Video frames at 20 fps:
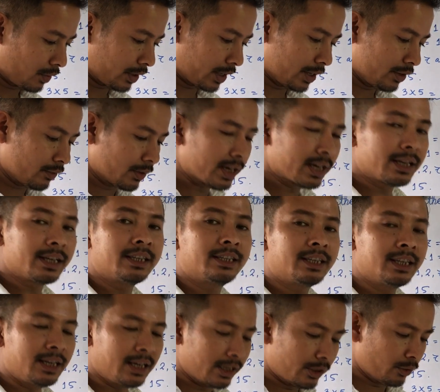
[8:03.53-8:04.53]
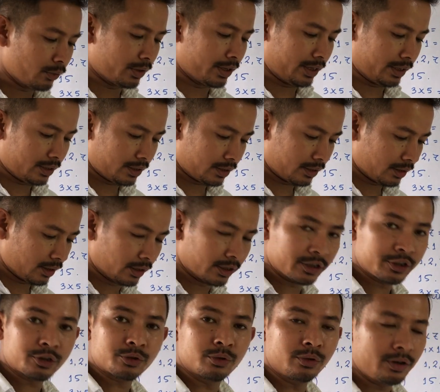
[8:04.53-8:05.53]
Okay, you can easily do this.
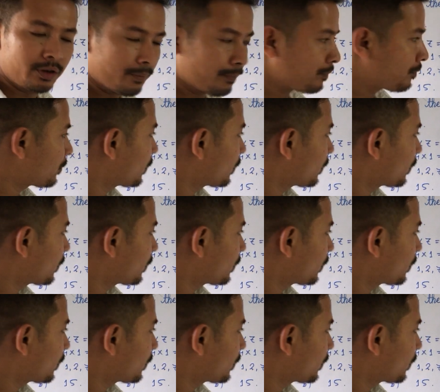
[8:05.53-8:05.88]
Understood?